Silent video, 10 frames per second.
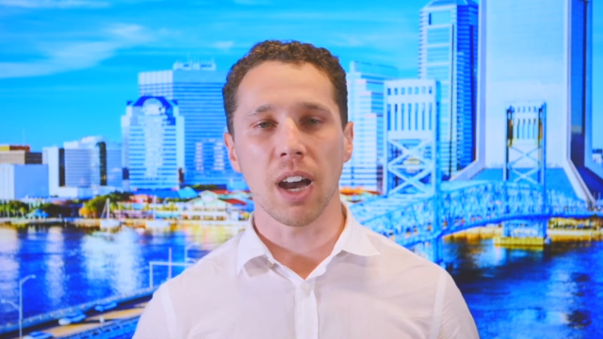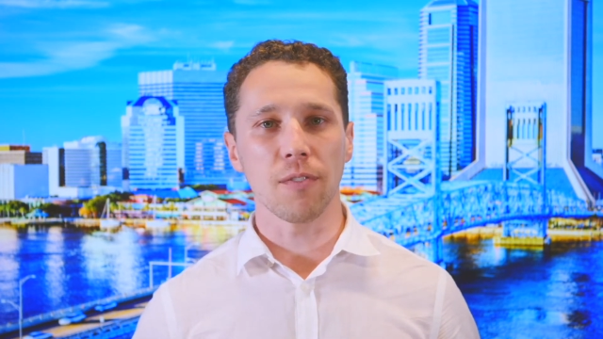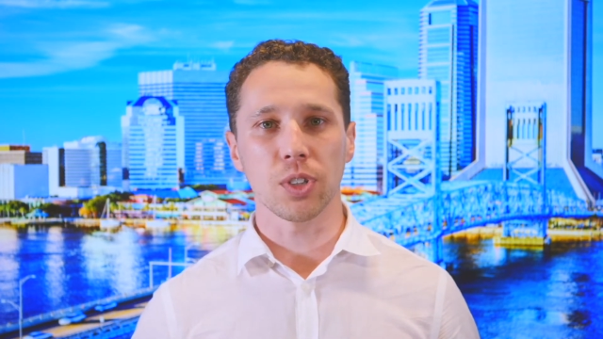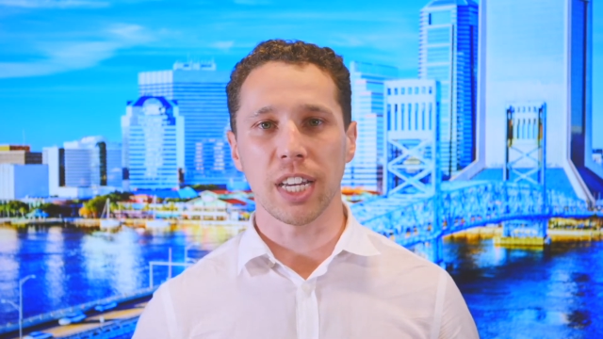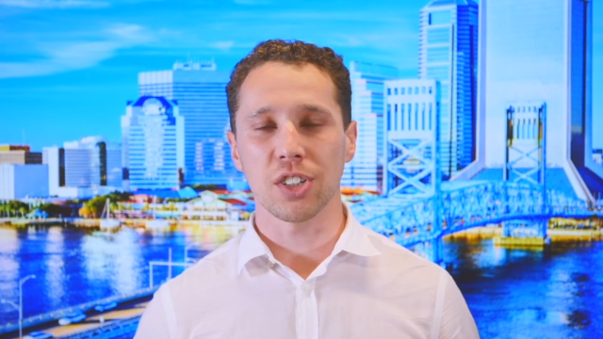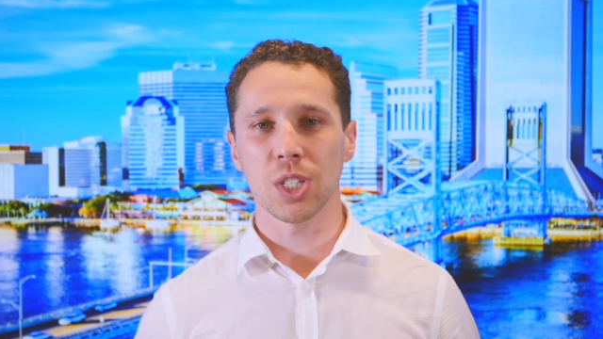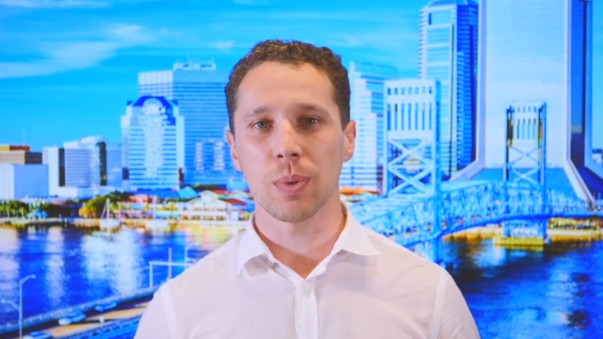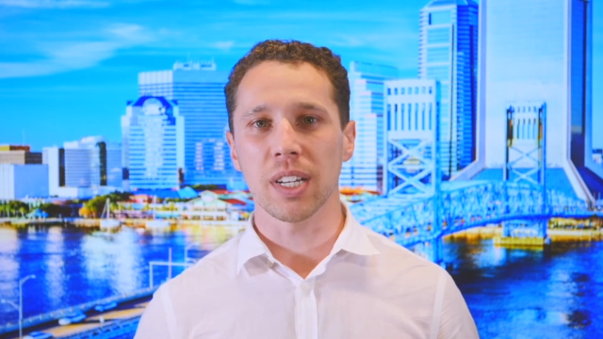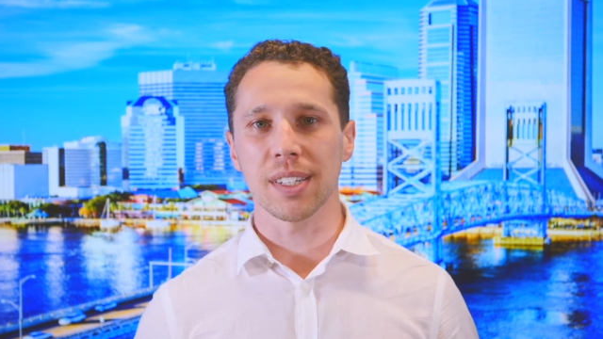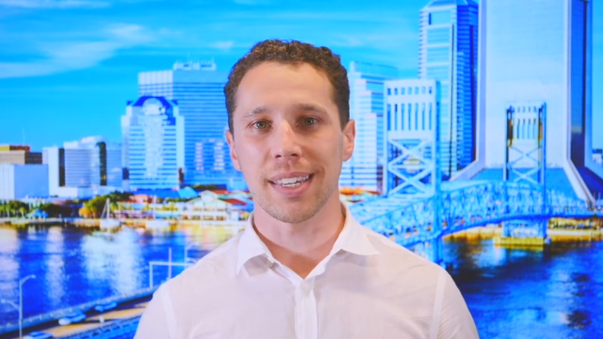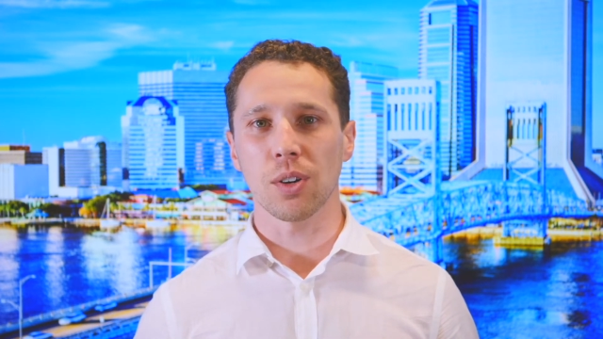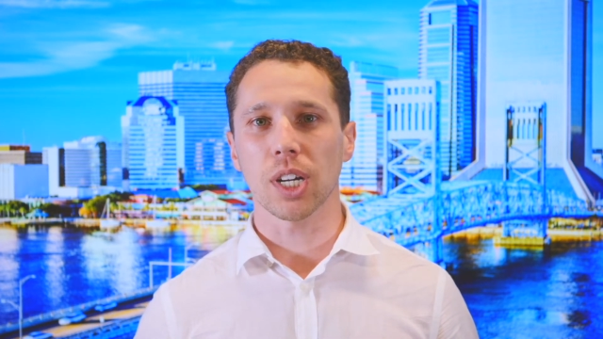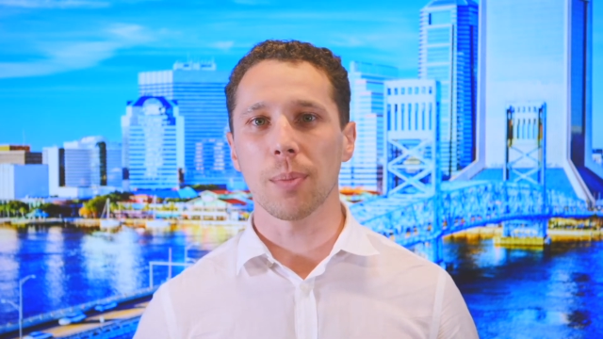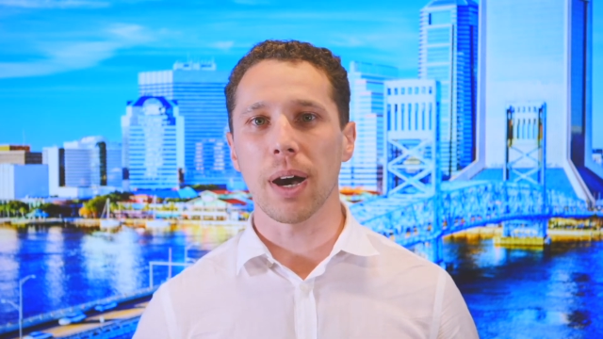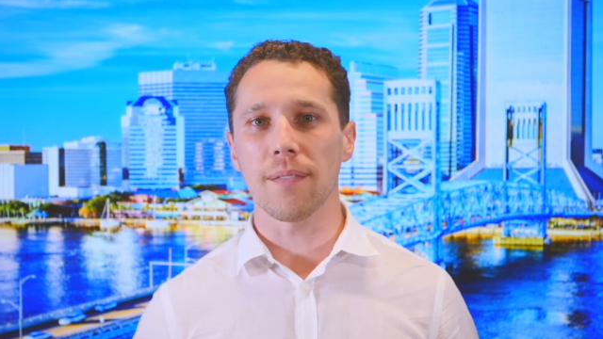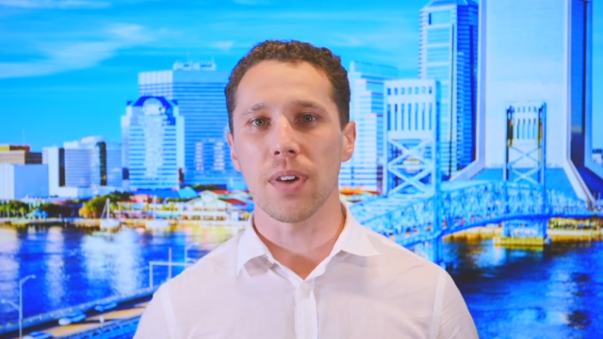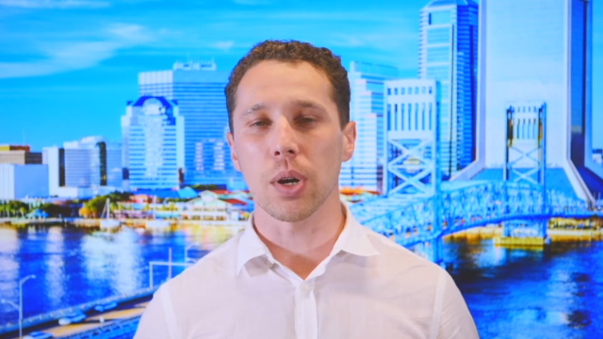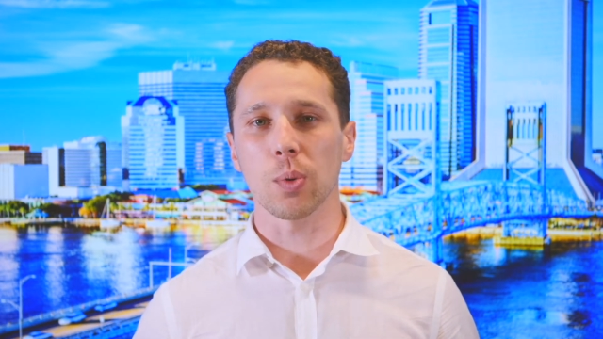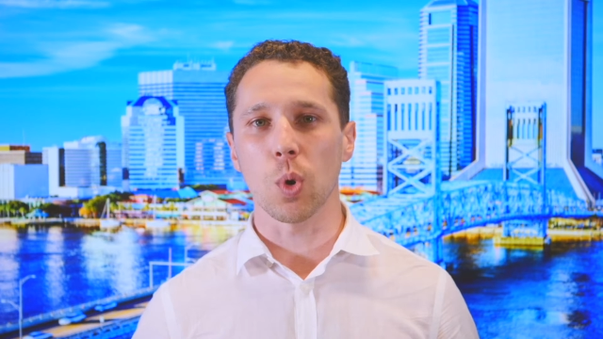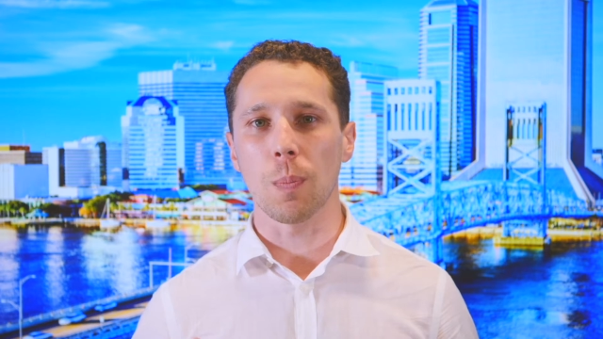conversations because then it'll come out
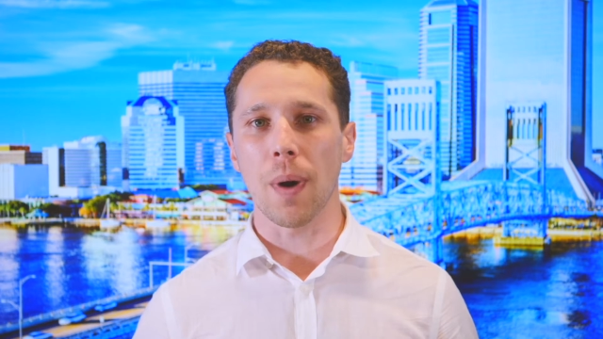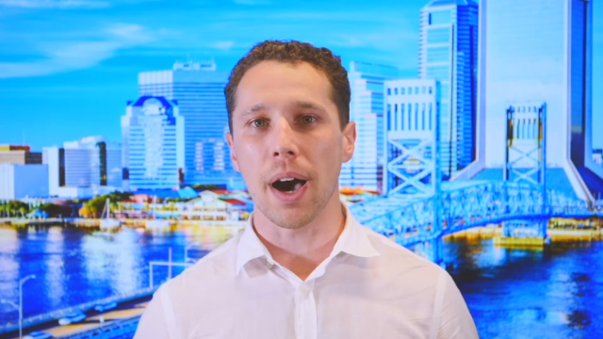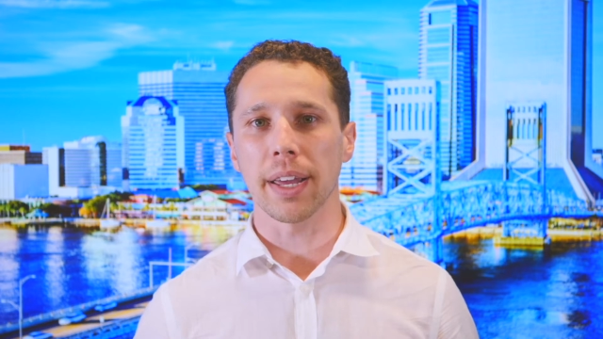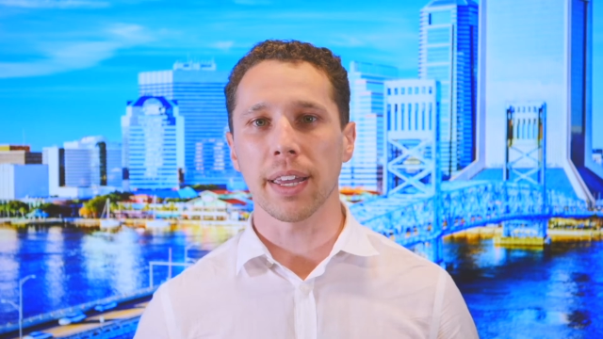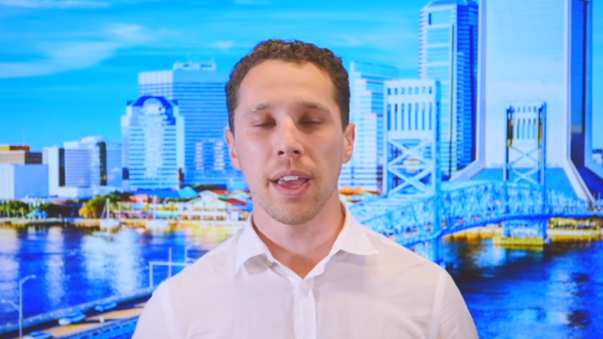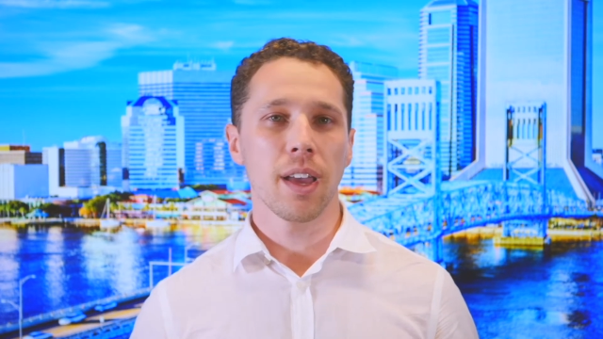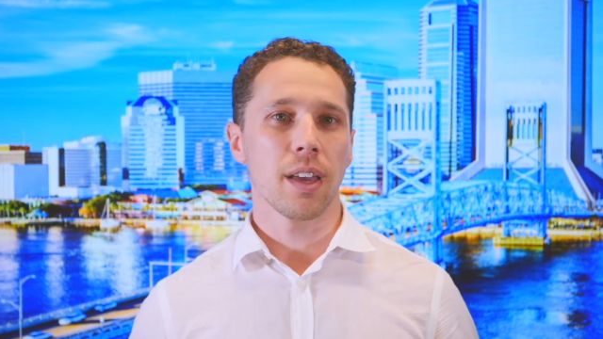very robotic.